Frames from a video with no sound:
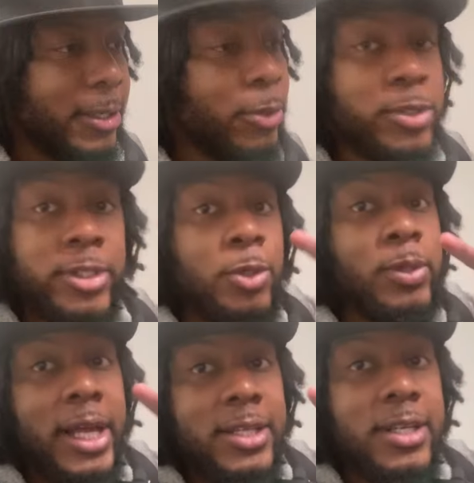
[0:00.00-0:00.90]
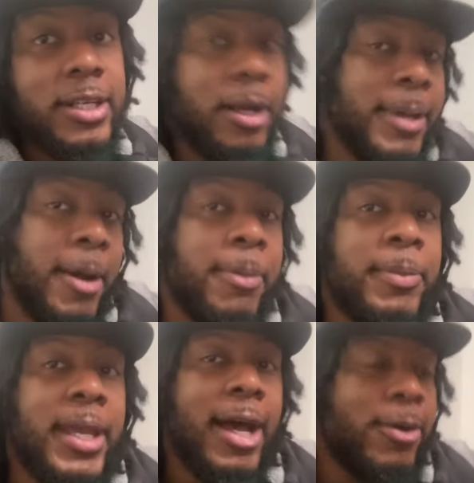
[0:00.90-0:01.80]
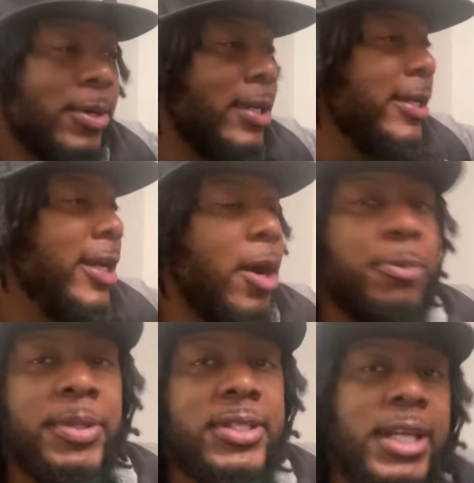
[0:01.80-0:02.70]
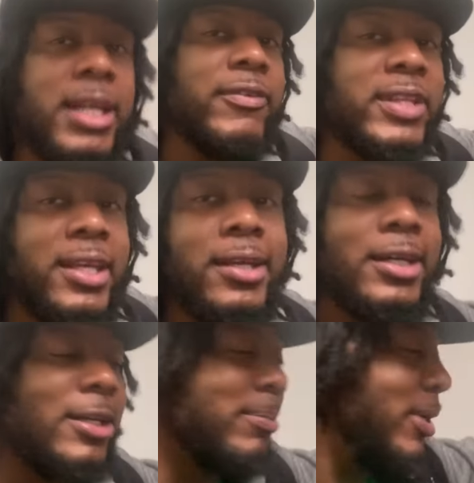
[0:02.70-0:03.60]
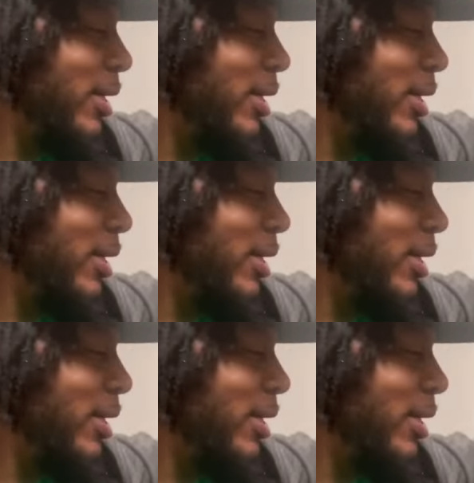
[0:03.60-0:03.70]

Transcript: was 2 ladies ended up helping me out, helping me set everything up.